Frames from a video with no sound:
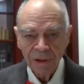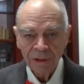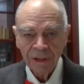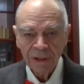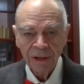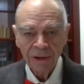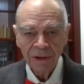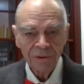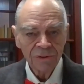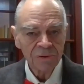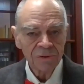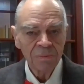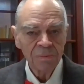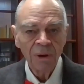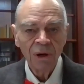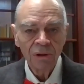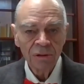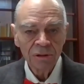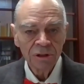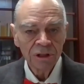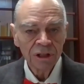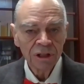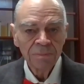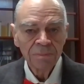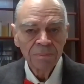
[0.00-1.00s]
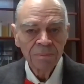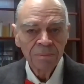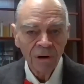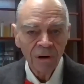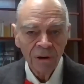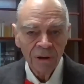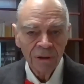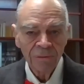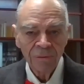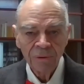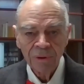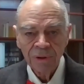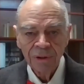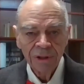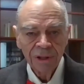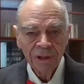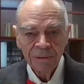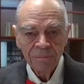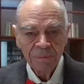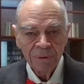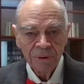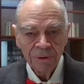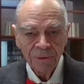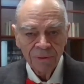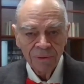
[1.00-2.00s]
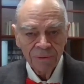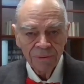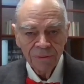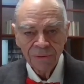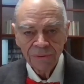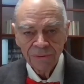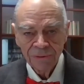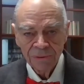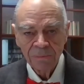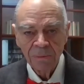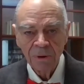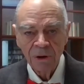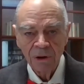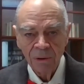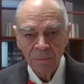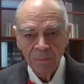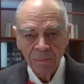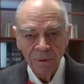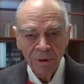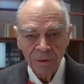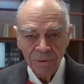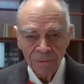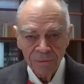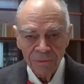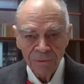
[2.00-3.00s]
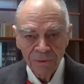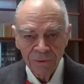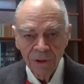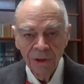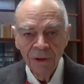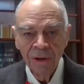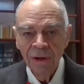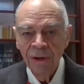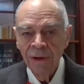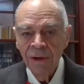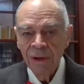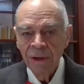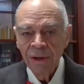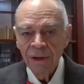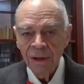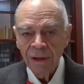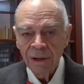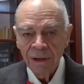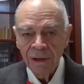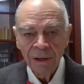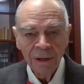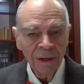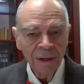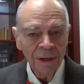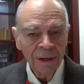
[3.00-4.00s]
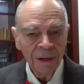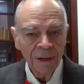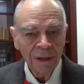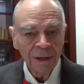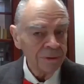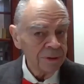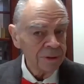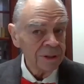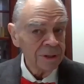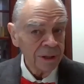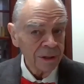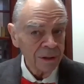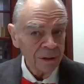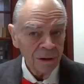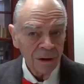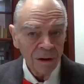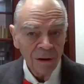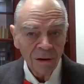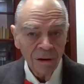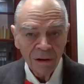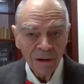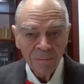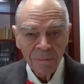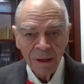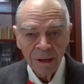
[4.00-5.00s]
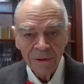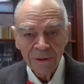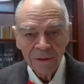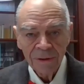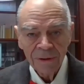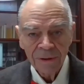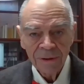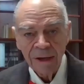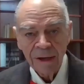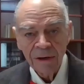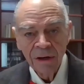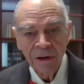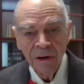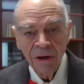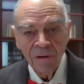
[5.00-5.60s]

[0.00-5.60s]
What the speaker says: got a small shipyard where he builds small boats, and it'll tell all about that.